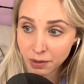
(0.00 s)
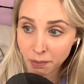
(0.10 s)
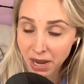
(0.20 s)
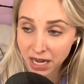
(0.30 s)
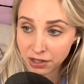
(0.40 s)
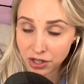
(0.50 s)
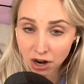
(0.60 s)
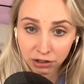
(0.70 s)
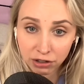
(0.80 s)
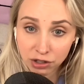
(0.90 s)
made a
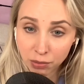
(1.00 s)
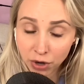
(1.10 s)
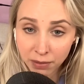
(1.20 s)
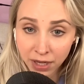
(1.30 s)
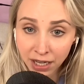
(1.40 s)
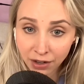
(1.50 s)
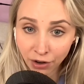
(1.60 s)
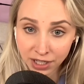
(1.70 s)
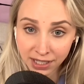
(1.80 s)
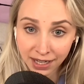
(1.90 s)
doctor's appointment
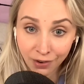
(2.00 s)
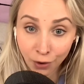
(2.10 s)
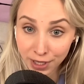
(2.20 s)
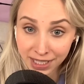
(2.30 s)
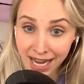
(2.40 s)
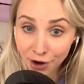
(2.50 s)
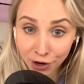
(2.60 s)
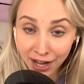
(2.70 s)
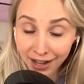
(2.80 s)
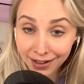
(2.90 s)
or his
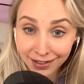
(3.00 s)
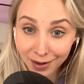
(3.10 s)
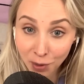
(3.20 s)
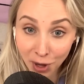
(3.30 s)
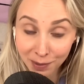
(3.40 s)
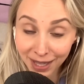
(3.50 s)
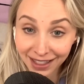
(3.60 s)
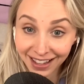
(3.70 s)
haircut appointment.